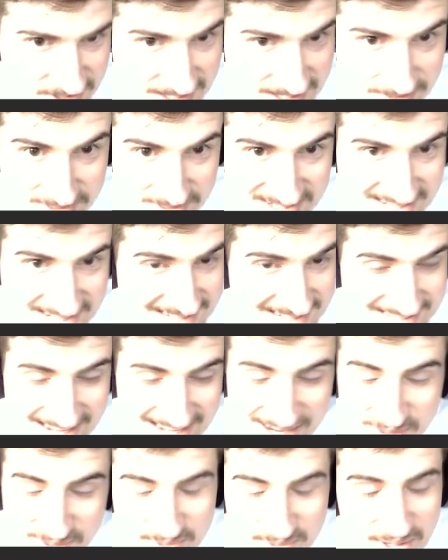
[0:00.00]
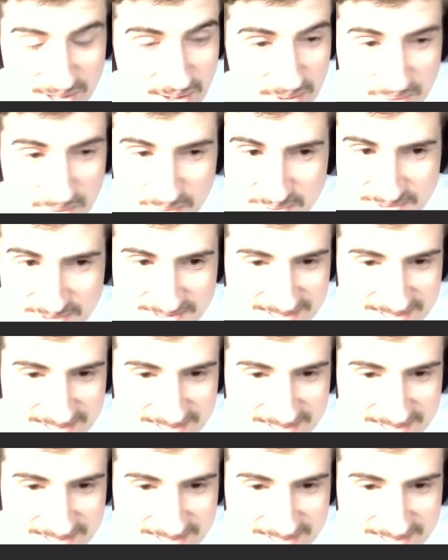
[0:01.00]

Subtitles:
I would guess. I don't know.